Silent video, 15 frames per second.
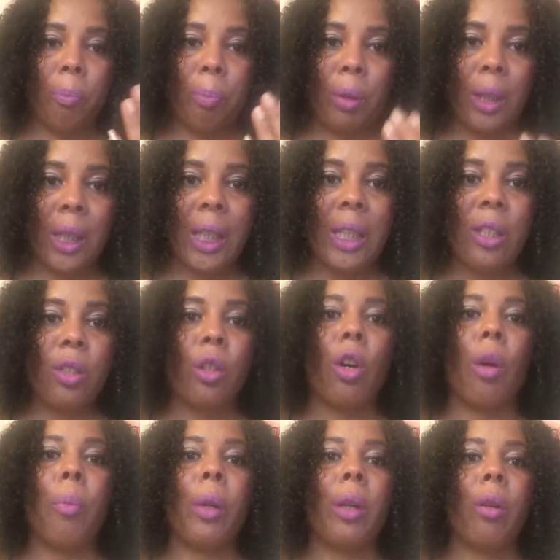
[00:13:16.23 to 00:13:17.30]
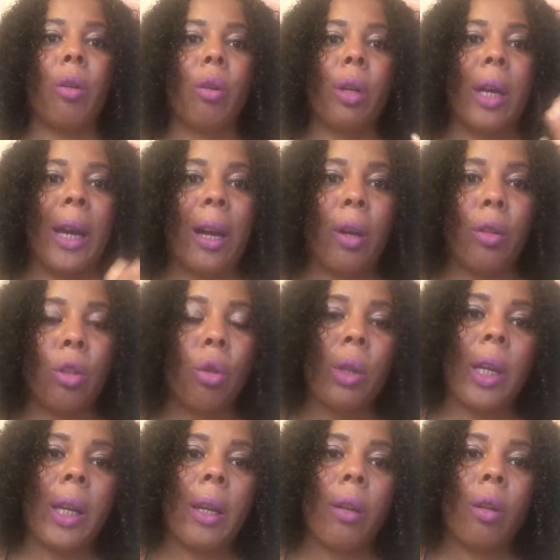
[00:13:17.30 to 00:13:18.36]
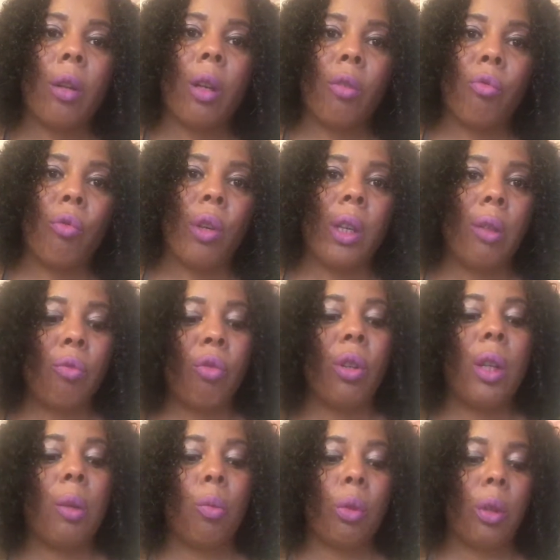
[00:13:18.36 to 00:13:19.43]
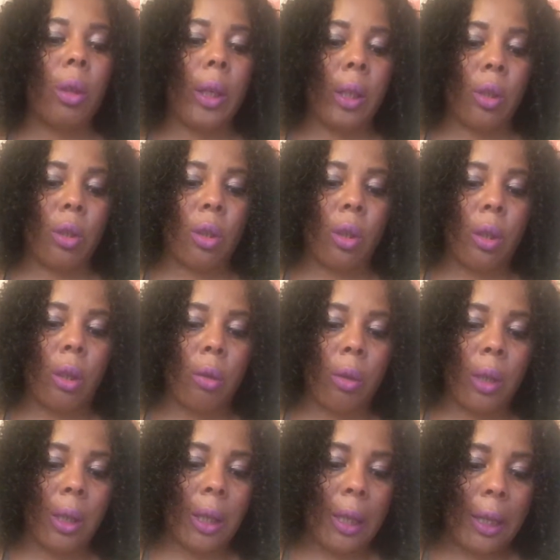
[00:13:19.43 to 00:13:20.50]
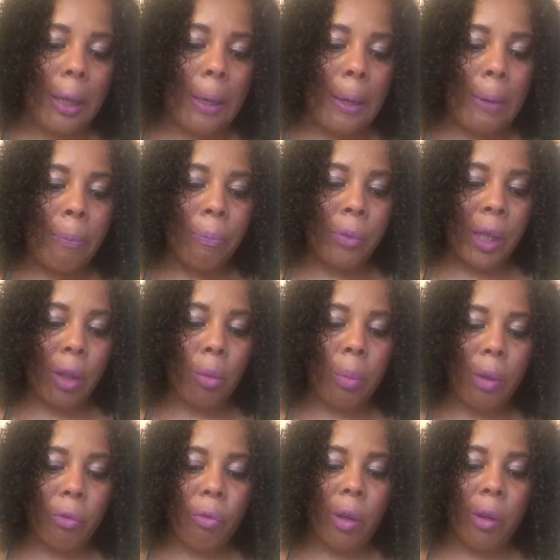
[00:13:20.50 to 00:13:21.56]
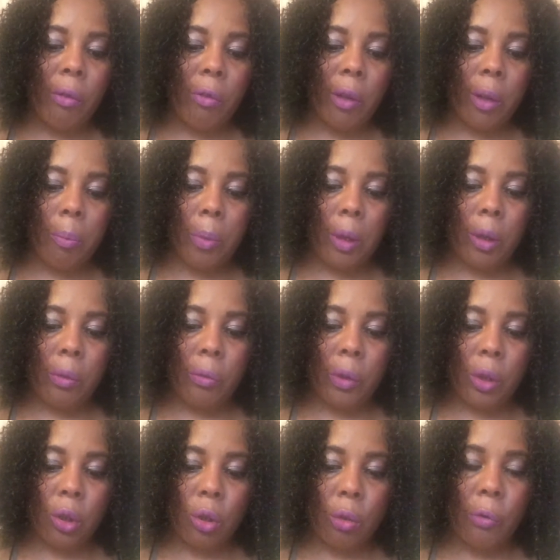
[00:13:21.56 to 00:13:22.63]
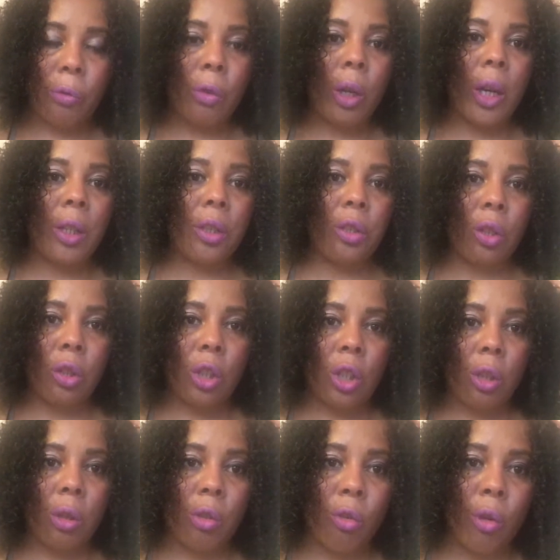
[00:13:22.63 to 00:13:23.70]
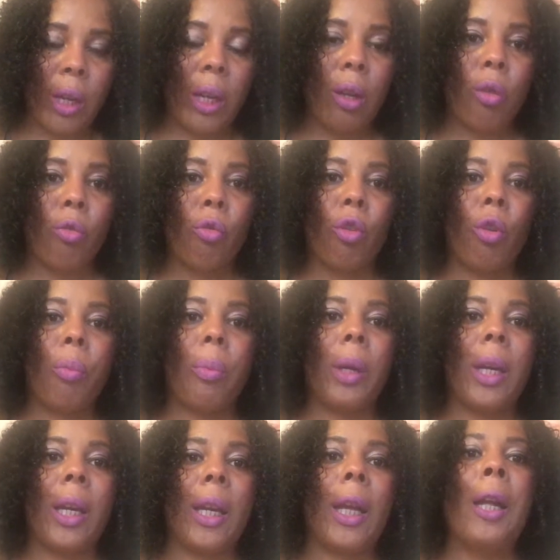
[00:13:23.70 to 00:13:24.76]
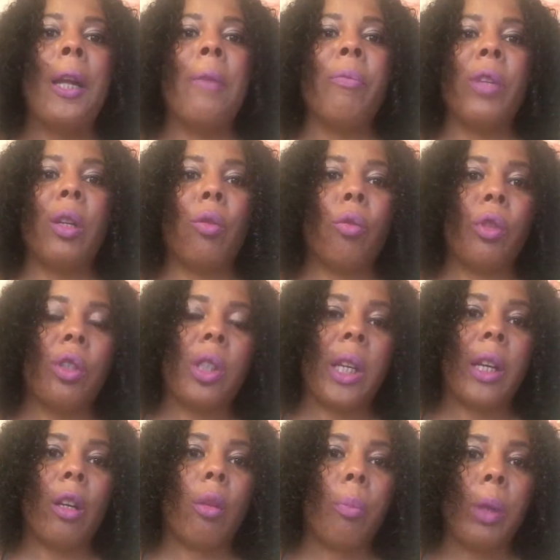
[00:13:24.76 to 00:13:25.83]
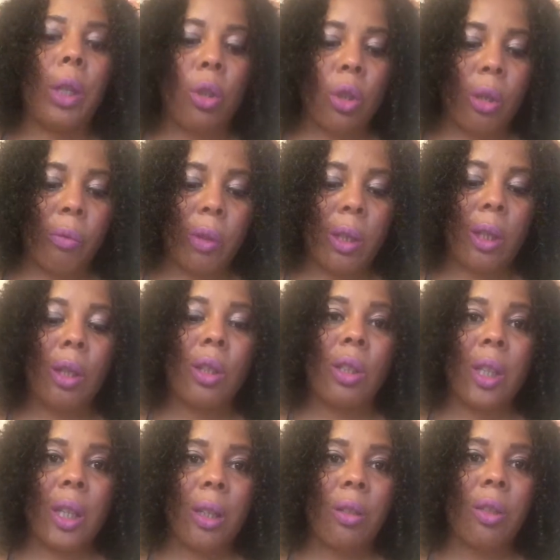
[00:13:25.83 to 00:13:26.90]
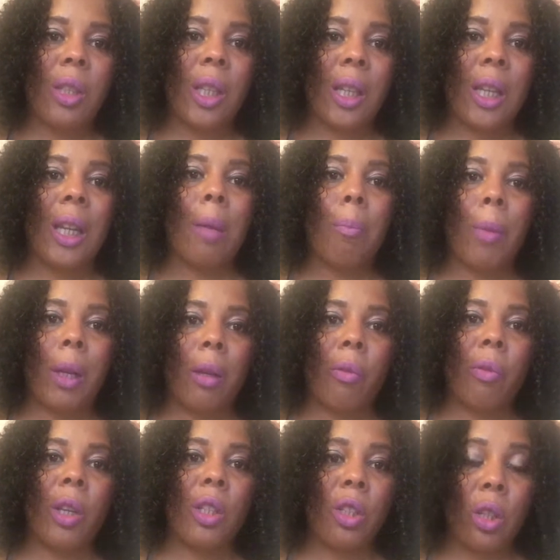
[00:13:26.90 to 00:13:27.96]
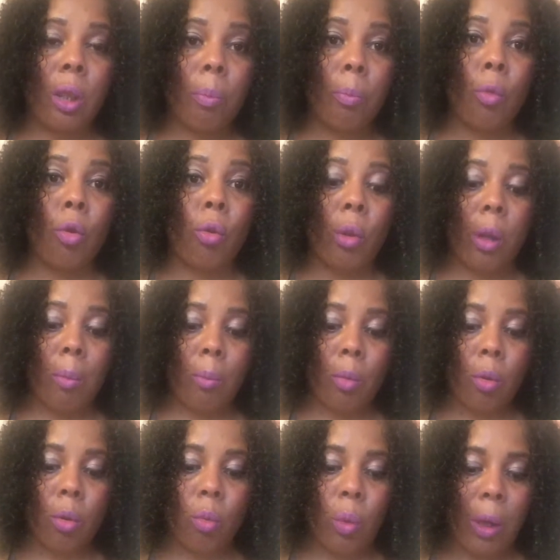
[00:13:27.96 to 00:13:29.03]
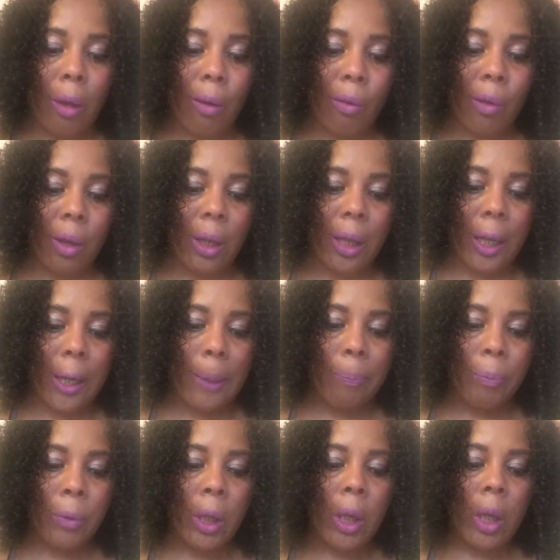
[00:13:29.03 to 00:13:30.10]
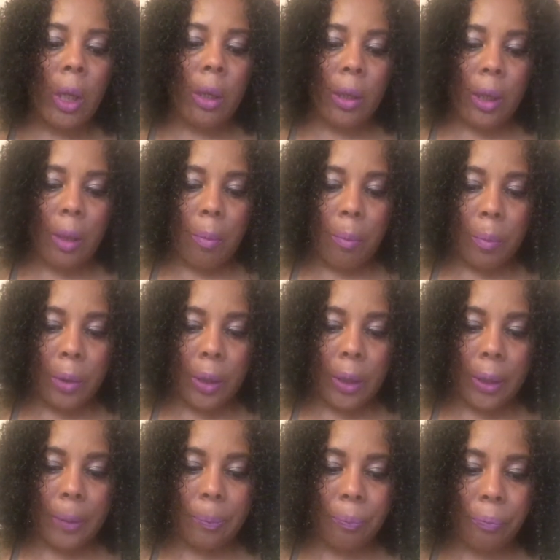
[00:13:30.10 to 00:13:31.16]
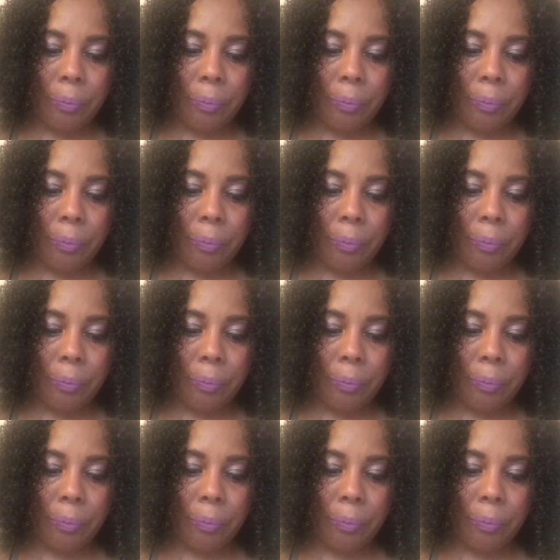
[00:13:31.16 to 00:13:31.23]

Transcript: Please comment on how you're getting on. I really, really would like to know, okay? It will be very, very beneficial for us to just create a group here in order to help each other continuously keep manifesting more and more wealth, okay? Number